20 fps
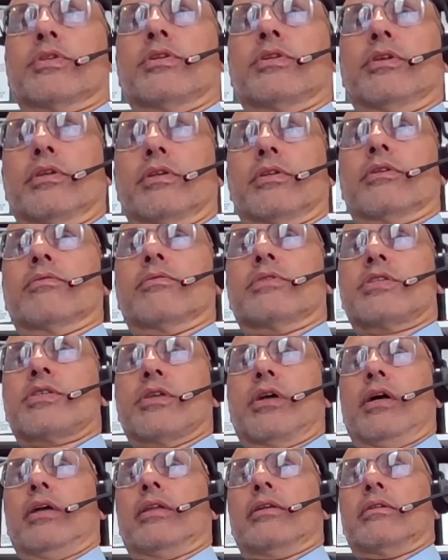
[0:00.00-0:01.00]
wouldn't return to the
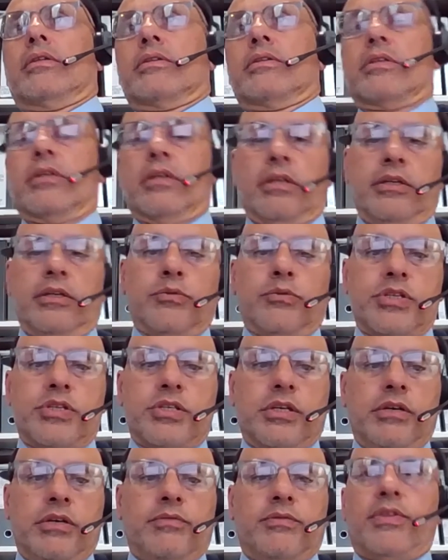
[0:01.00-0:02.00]
site until
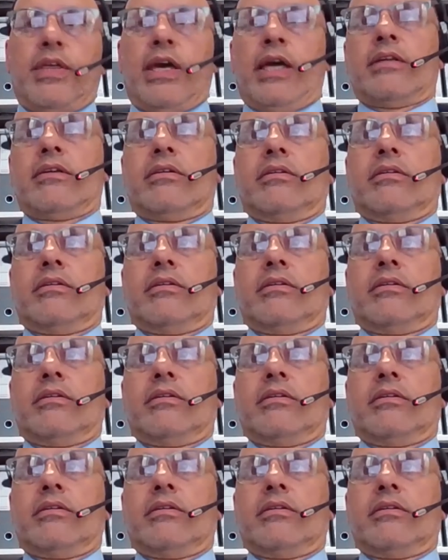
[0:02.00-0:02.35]
he'd received